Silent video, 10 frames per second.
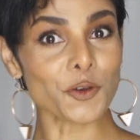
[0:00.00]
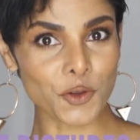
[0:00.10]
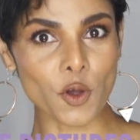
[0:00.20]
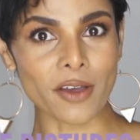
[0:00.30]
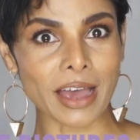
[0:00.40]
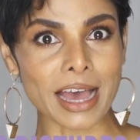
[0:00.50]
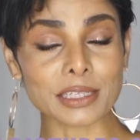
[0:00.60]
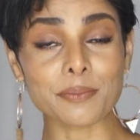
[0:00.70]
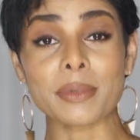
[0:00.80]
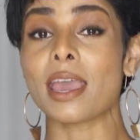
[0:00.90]
you have
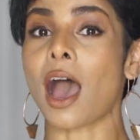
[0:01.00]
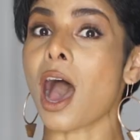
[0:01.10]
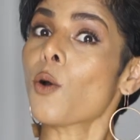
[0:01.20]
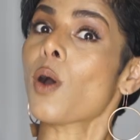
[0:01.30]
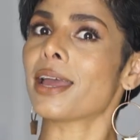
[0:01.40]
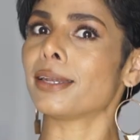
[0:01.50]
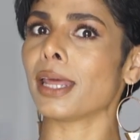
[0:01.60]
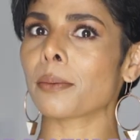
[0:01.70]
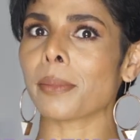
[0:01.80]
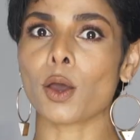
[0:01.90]
asked me how I
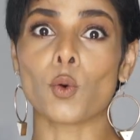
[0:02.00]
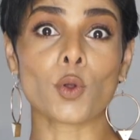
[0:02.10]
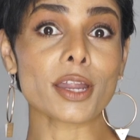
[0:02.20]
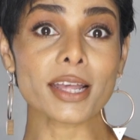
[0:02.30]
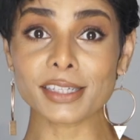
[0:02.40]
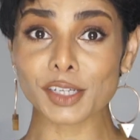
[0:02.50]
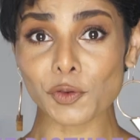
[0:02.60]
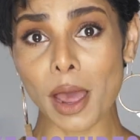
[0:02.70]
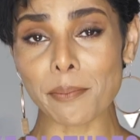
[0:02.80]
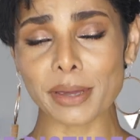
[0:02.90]
take my own
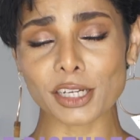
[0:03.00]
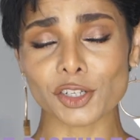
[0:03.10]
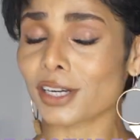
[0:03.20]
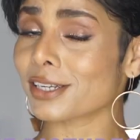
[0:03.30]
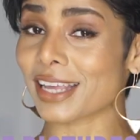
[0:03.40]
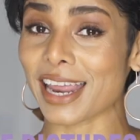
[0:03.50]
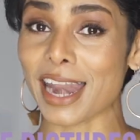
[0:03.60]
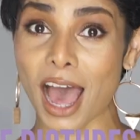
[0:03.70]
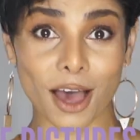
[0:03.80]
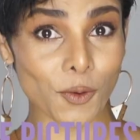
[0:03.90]
Instagram pictures and
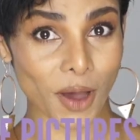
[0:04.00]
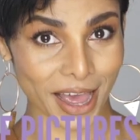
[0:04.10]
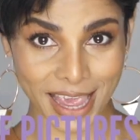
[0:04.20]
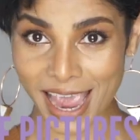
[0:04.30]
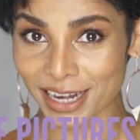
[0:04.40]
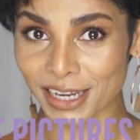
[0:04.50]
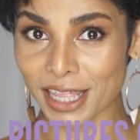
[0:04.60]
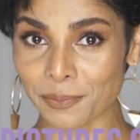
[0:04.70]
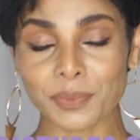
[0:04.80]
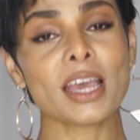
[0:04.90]
how I edit
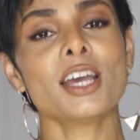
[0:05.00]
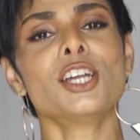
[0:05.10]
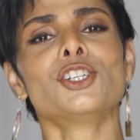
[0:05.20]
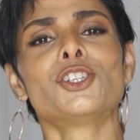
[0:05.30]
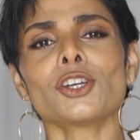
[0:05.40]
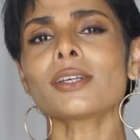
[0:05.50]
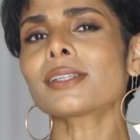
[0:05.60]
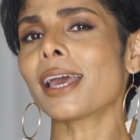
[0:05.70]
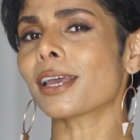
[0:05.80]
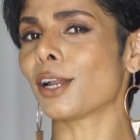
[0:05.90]
them.
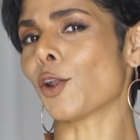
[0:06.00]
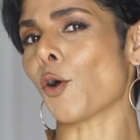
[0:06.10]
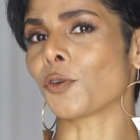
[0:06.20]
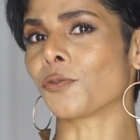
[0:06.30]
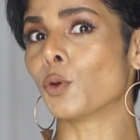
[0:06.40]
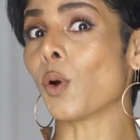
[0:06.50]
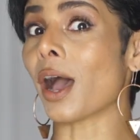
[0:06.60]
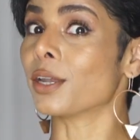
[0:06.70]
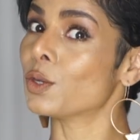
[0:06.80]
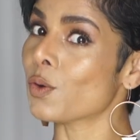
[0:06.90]
Just like a lot of you,
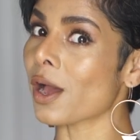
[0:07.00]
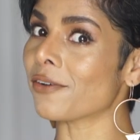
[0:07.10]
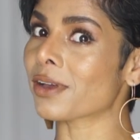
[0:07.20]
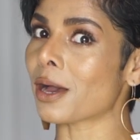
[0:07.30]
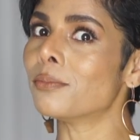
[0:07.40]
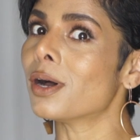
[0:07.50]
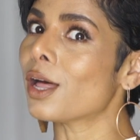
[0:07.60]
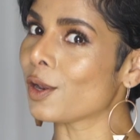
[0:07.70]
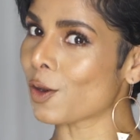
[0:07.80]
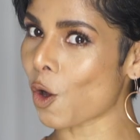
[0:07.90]
I too have come
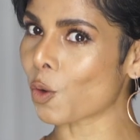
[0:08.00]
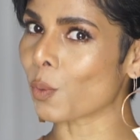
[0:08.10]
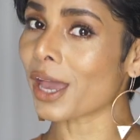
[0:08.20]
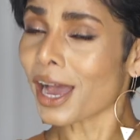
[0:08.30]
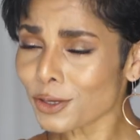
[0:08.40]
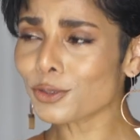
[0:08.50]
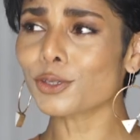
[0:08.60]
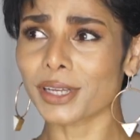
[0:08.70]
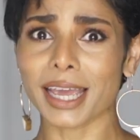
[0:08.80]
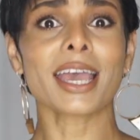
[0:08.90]
a long way. I used
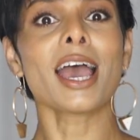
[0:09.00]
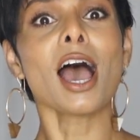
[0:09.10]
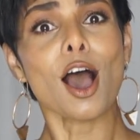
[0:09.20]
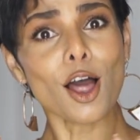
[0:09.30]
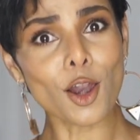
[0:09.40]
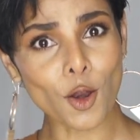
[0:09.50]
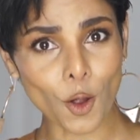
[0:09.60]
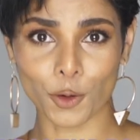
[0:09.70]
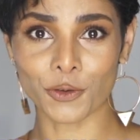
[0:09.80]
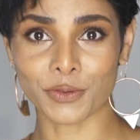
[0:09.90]
to take a
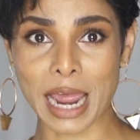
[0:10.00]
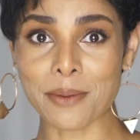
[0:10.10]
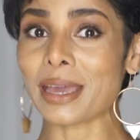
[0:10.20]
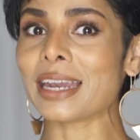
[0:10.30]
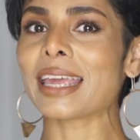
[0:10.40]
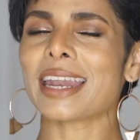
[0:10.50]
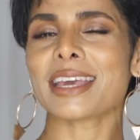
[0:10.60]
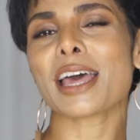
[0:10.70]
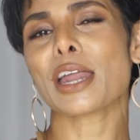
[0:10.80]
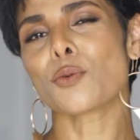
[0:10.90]
lot of time in
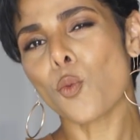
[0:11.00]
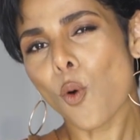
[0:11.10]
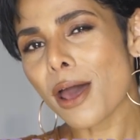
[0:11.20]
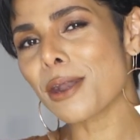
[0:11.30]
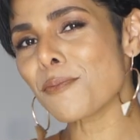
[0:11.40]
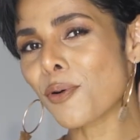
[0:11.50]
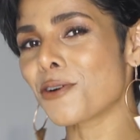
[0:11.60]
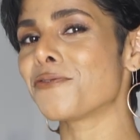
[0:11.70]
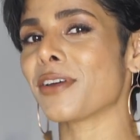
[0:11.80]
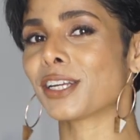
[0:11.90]
getting that one
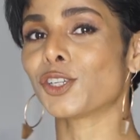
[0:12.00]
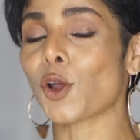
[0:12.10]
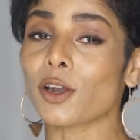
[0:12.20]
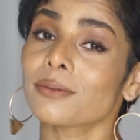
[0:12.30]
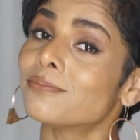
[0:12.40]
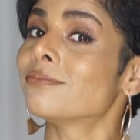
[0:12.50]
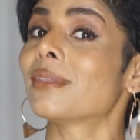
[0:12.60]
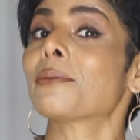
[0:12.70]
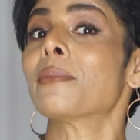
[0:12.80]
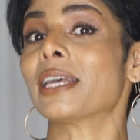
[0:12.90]
perfect shot
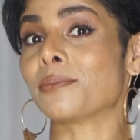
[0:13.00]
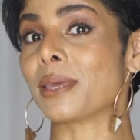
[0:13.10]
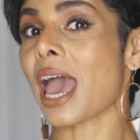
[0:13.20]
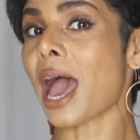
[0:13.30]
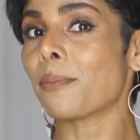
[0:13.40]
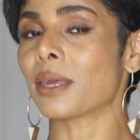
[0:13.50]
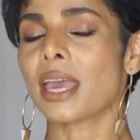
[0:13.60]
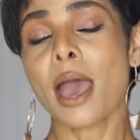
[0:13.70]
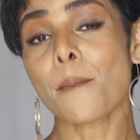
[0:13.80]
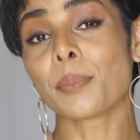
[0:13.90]
that makes me happy.
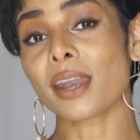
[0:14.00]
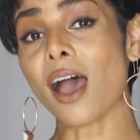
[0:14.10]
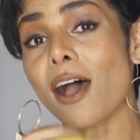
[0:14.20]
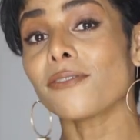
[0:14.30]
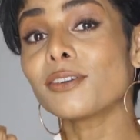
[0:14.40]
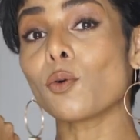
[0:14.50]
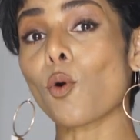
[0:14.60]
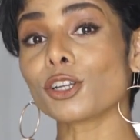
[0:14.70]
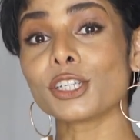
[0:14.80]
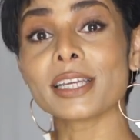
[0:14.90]
But after
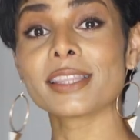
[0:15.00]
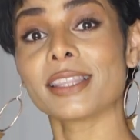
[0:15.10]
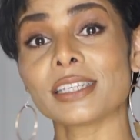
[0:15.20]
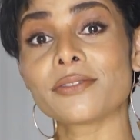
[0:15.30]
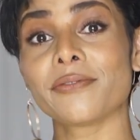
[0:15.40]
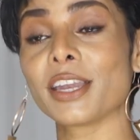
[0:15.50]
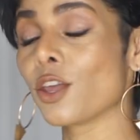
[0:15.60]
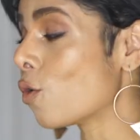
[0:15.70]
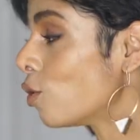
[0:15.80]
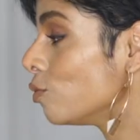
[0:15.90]
watching this
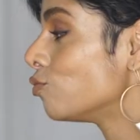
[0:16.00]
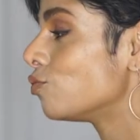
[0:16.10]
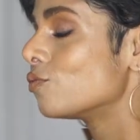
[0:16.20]
video,